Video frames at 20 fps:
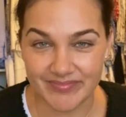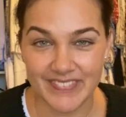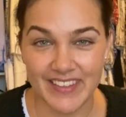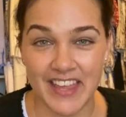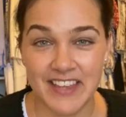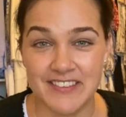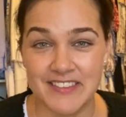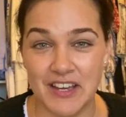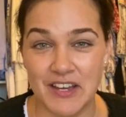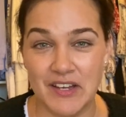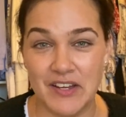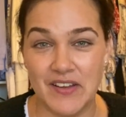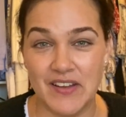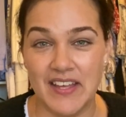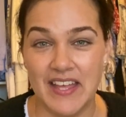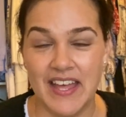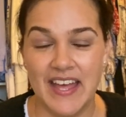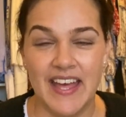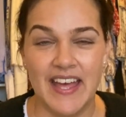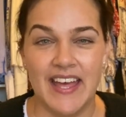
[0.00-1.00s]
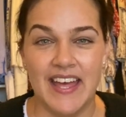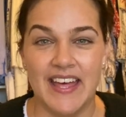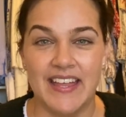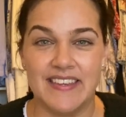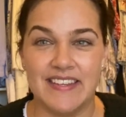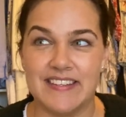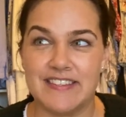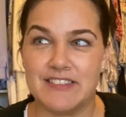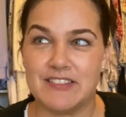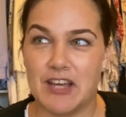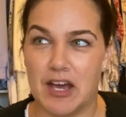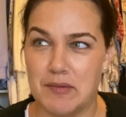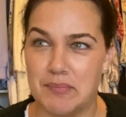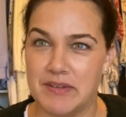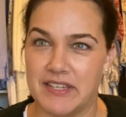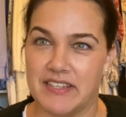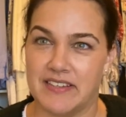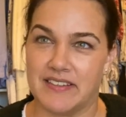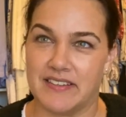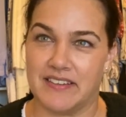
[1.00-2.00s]
So this
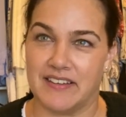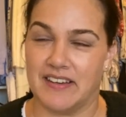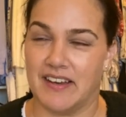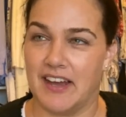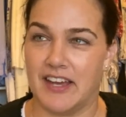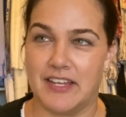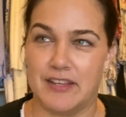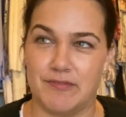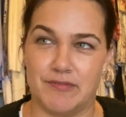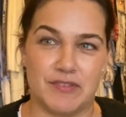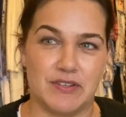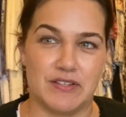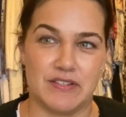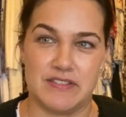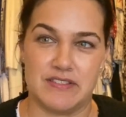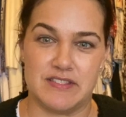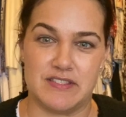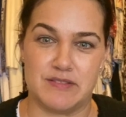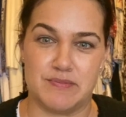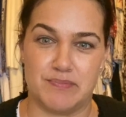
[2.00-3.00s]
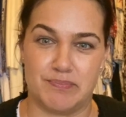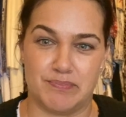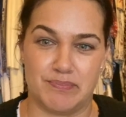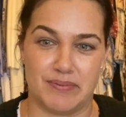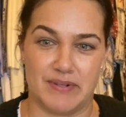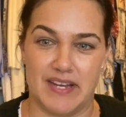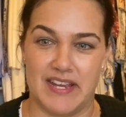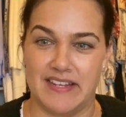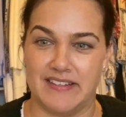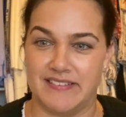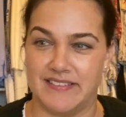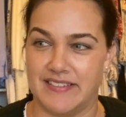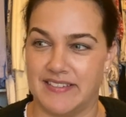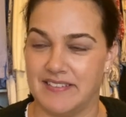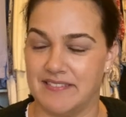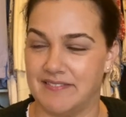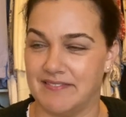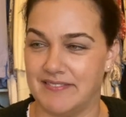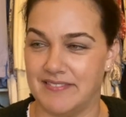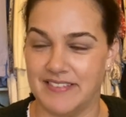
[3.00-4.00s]
topic kind of could spread,
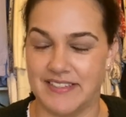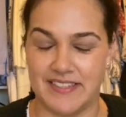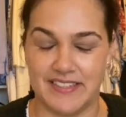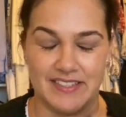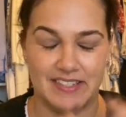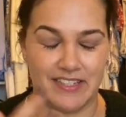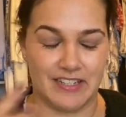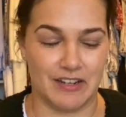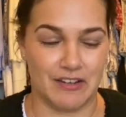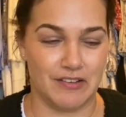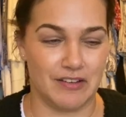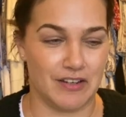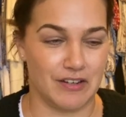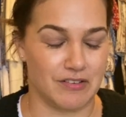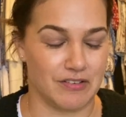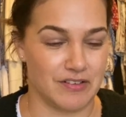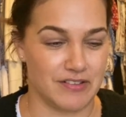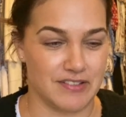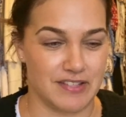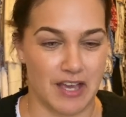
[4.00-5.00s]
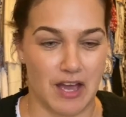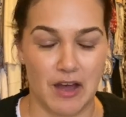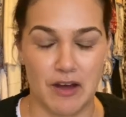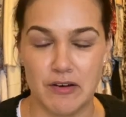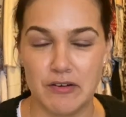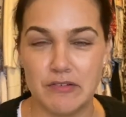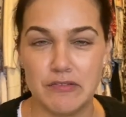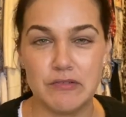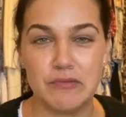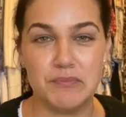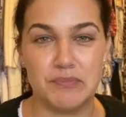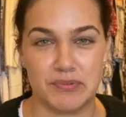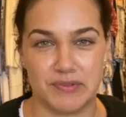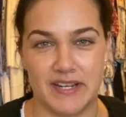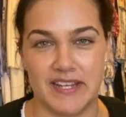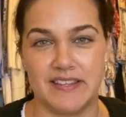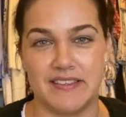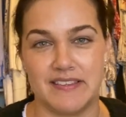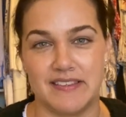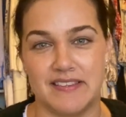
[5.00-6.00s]
across a whole
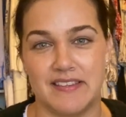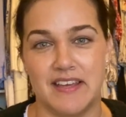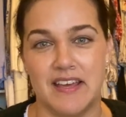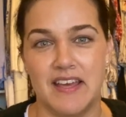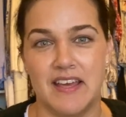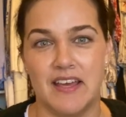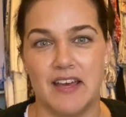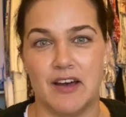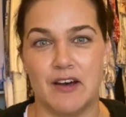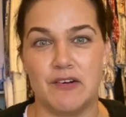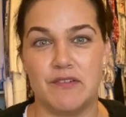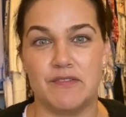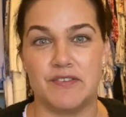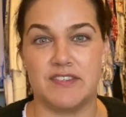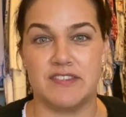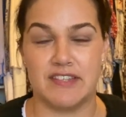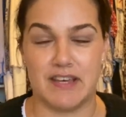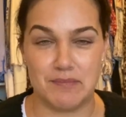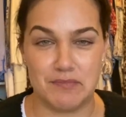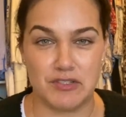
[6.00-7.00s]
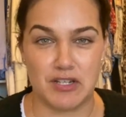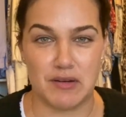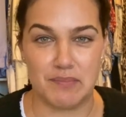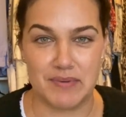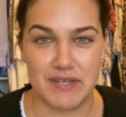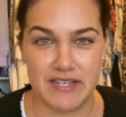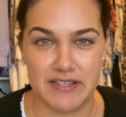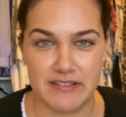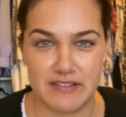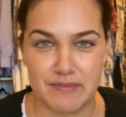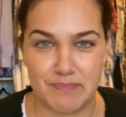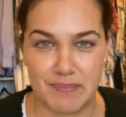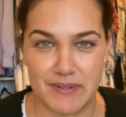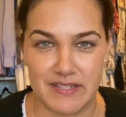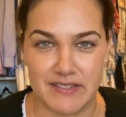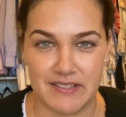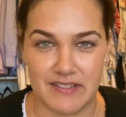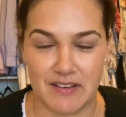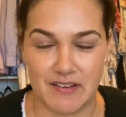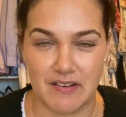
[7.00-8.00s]
breadth of subtopics,
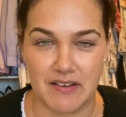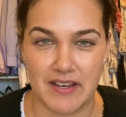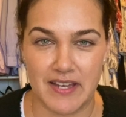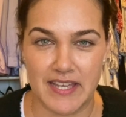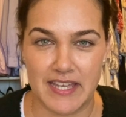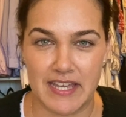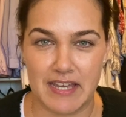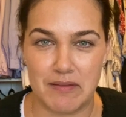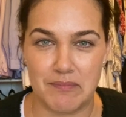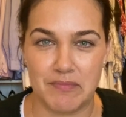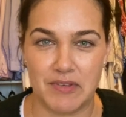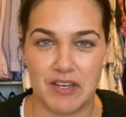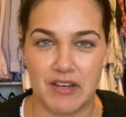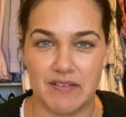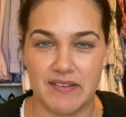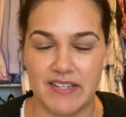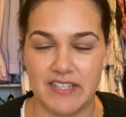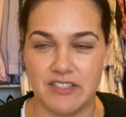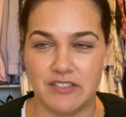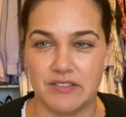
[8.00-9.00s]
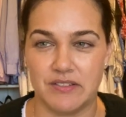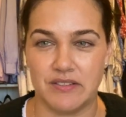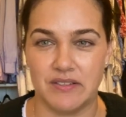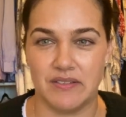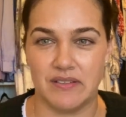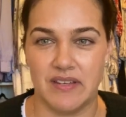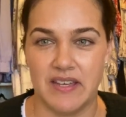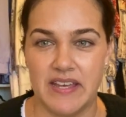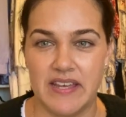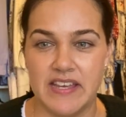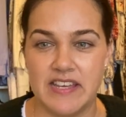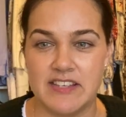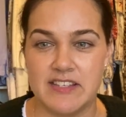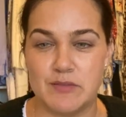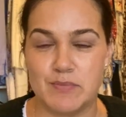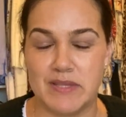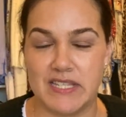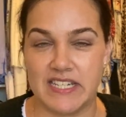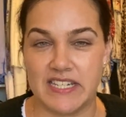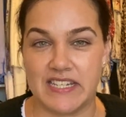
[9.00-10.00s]
but I am going to
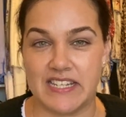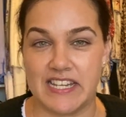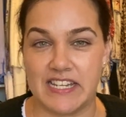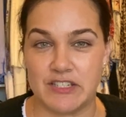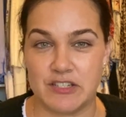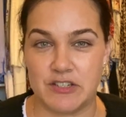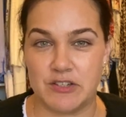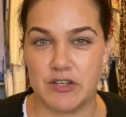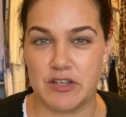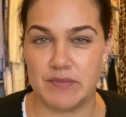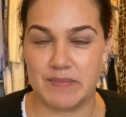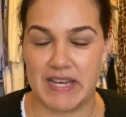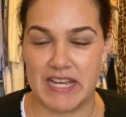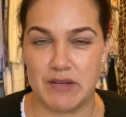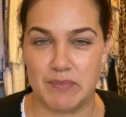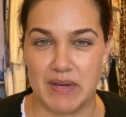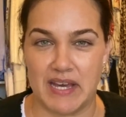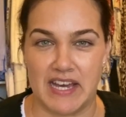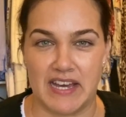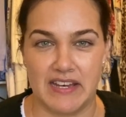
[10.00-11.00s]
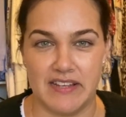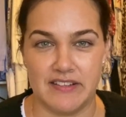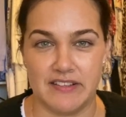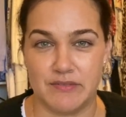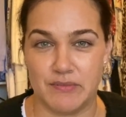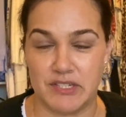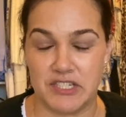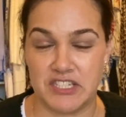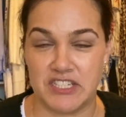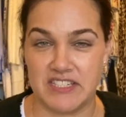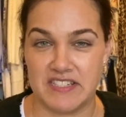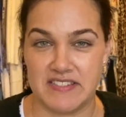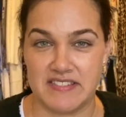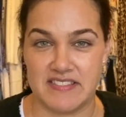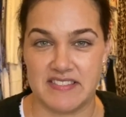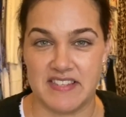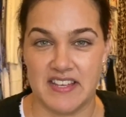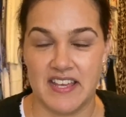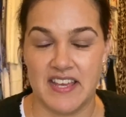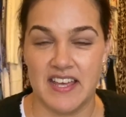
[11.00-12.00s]
split it into two main parts, which
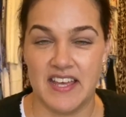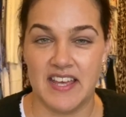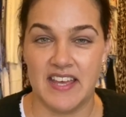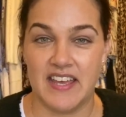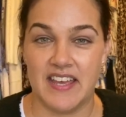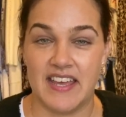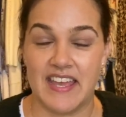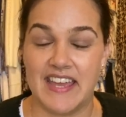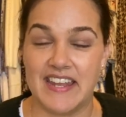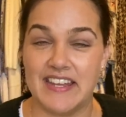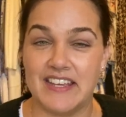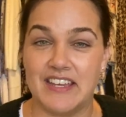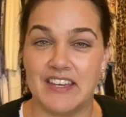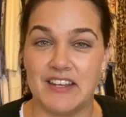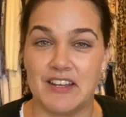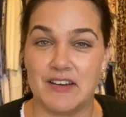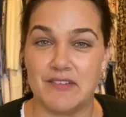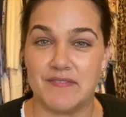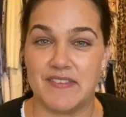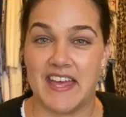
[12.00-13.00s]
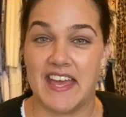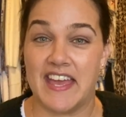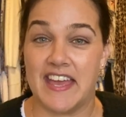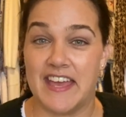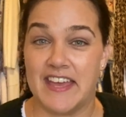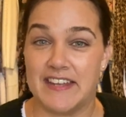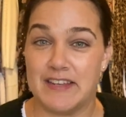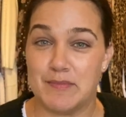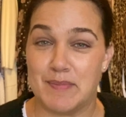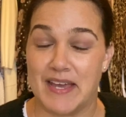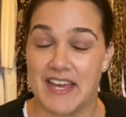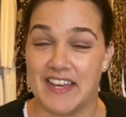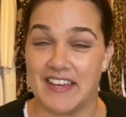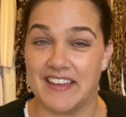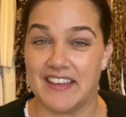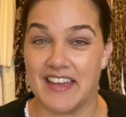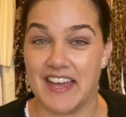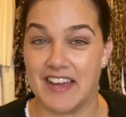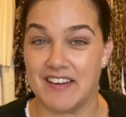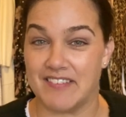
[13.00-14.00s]
is etiquette of the handbag
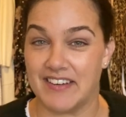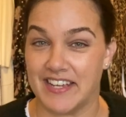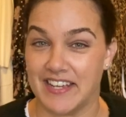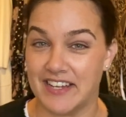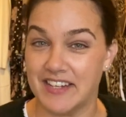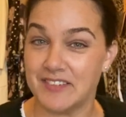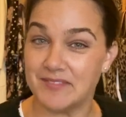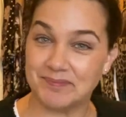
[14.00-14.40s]
carrier,